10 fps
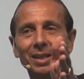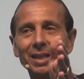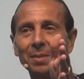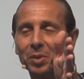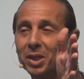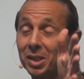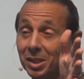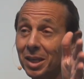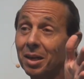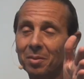that
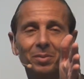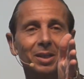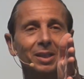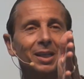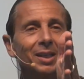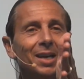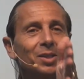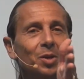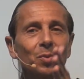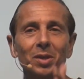pleases him, that
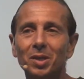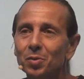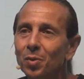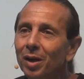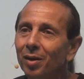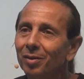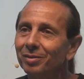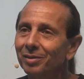lines up with his will.